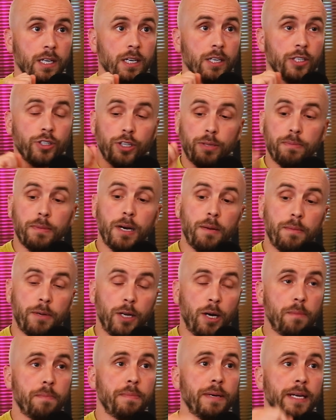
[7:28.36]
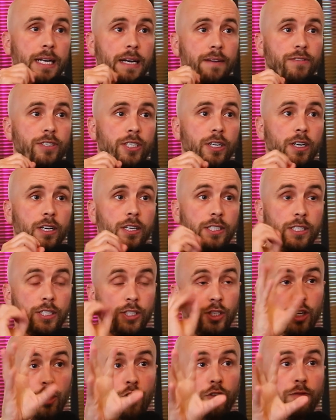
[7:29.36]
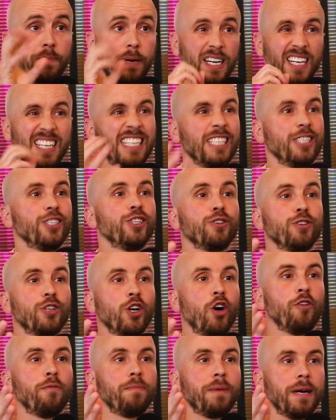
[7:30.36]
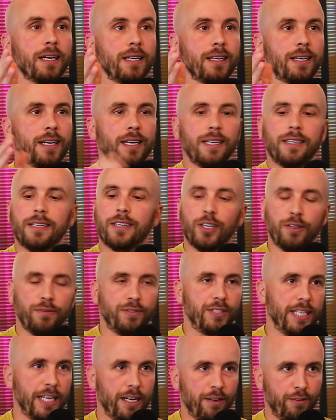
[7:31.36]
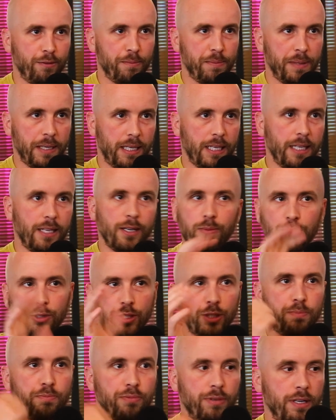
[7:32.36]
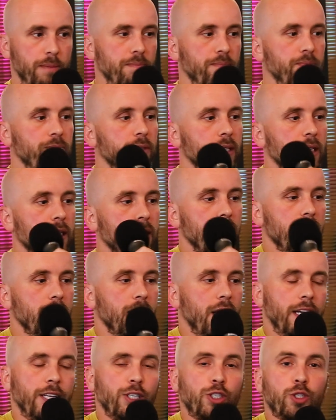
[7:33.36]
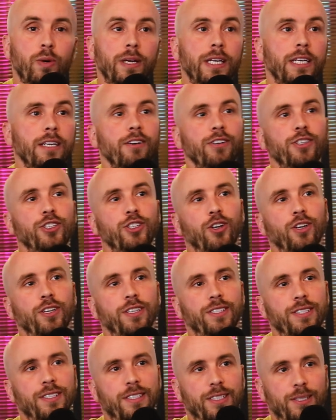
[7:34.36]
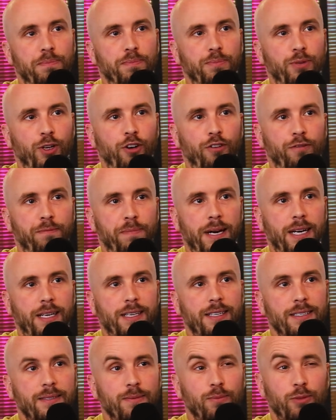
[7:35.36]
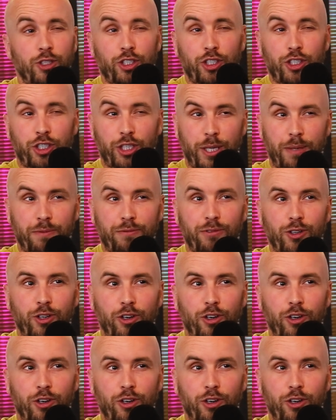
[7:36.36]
So at the moment, I'm being advertised this golf bag. I need a new golf bag, okay? And obviously, the algorithm picked that up, which is brilliant. And it's $29, this golf bag, which is cheap for a